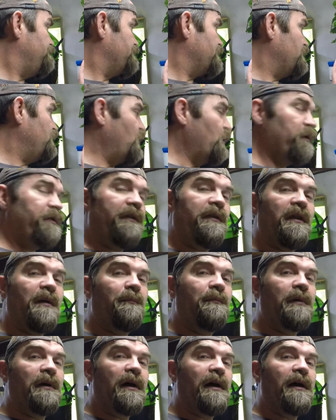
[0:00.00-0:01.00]
both of them
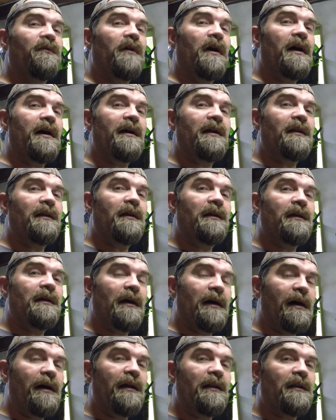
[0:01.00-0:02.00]
I highly
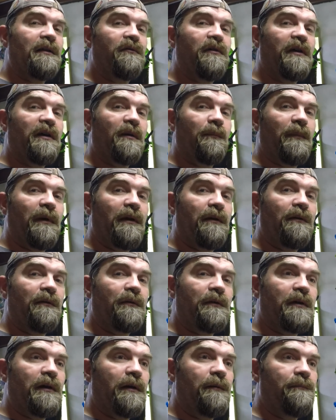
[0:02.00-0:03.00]
recommend,
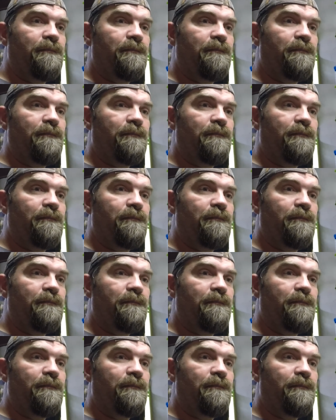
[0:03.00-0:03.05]
okay?